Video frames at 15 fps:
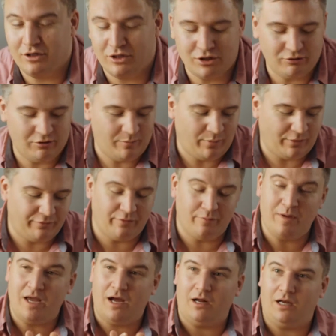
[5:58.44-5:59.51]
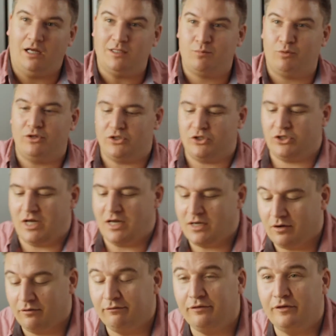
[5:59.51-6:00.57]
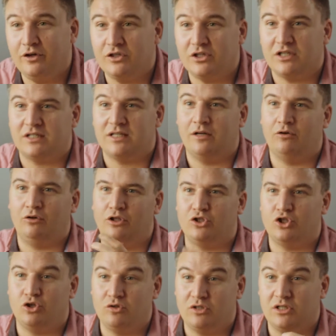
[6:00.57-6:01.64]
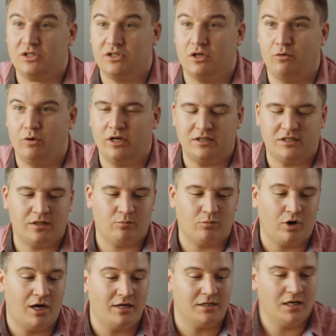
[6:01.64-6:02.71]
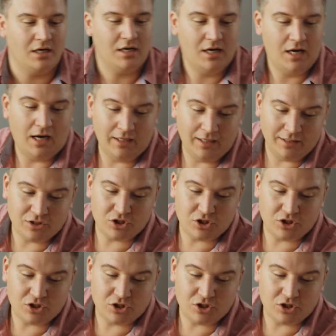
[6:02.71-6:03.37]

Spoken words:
you do it, but for me, I like to put the steak on first because then all the juices soak into the bread, and then